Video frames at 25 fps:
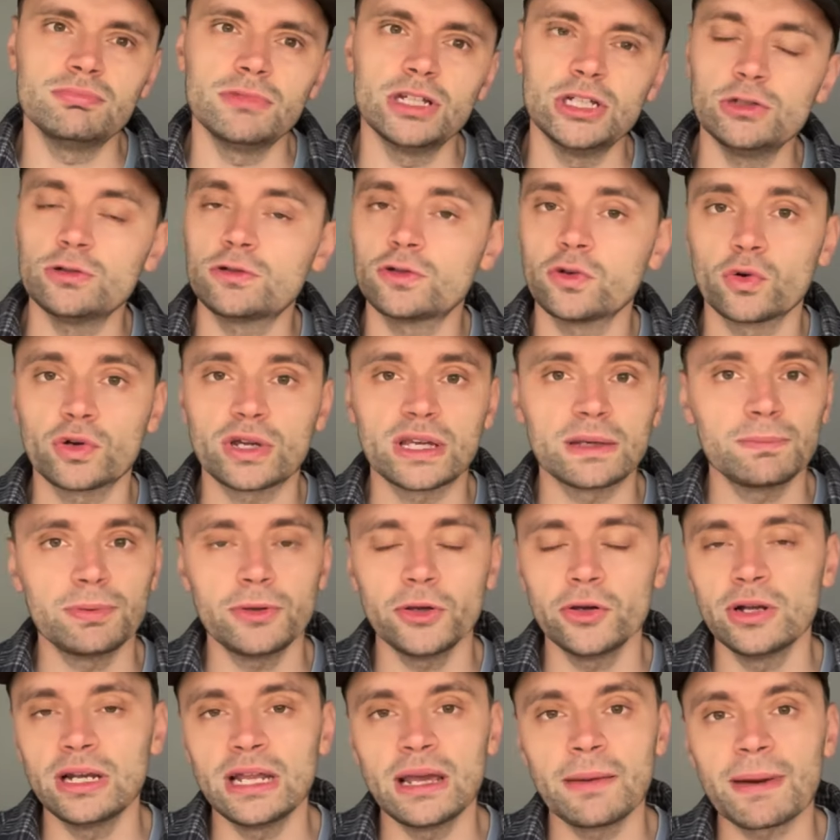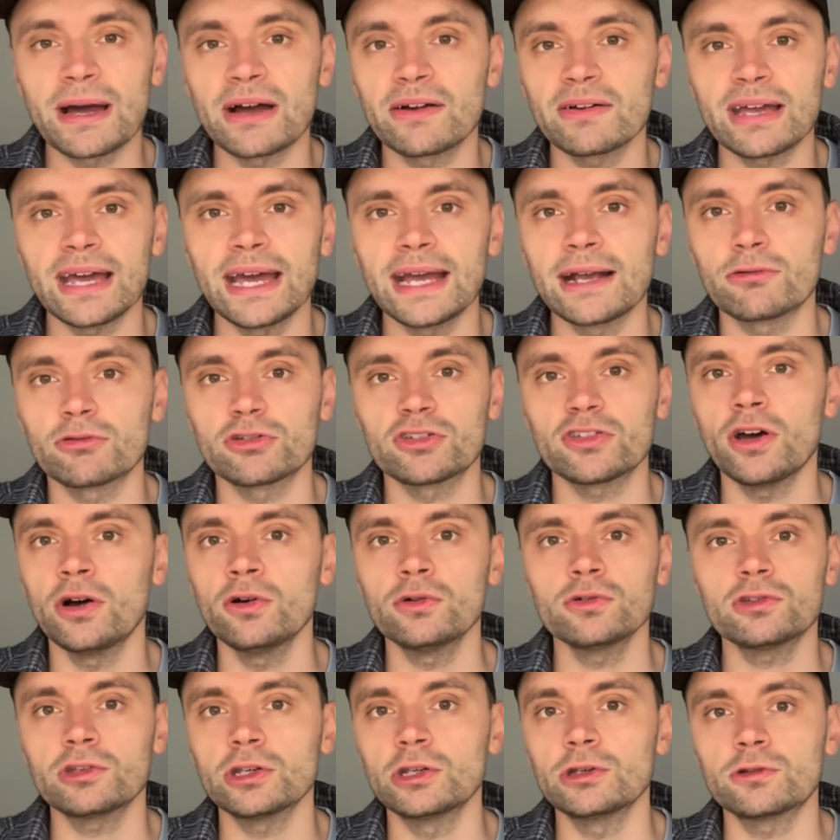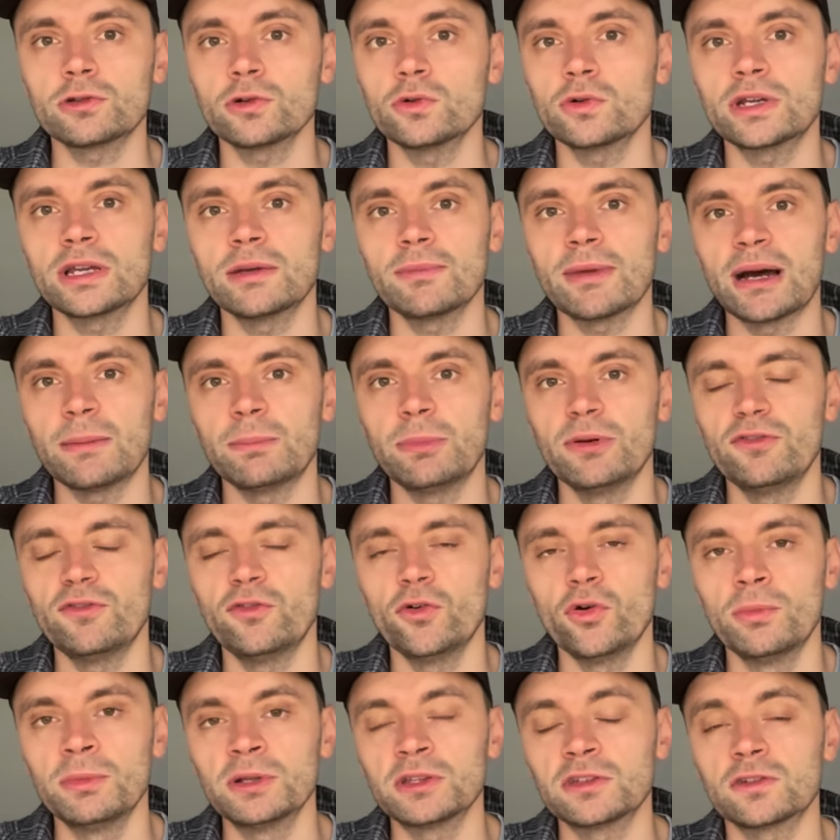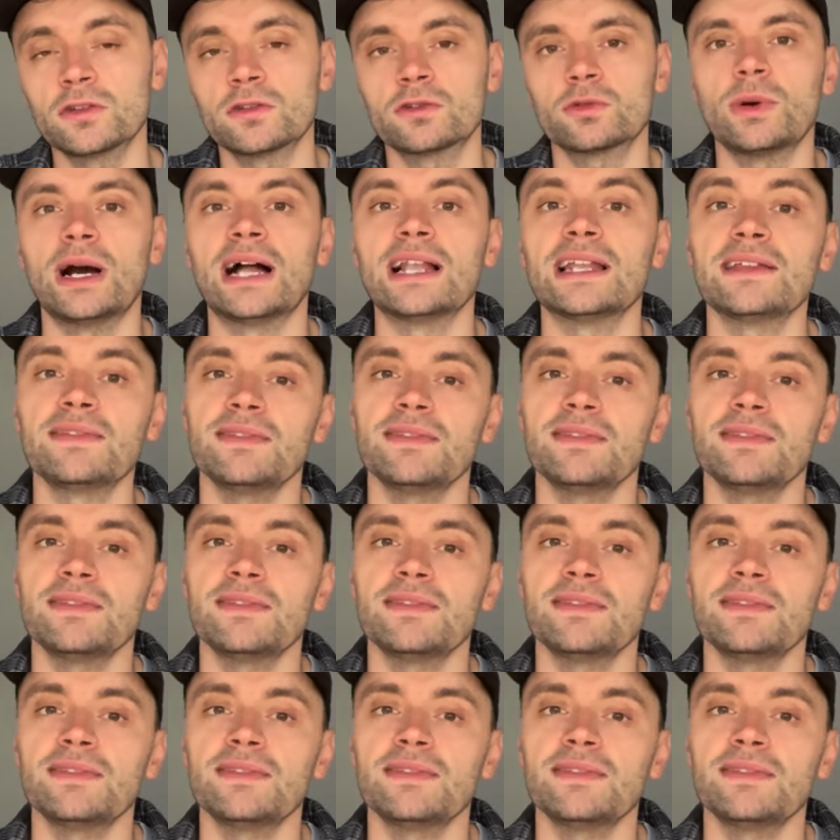Are you talking purely about getting results? Are you talking about performance as well?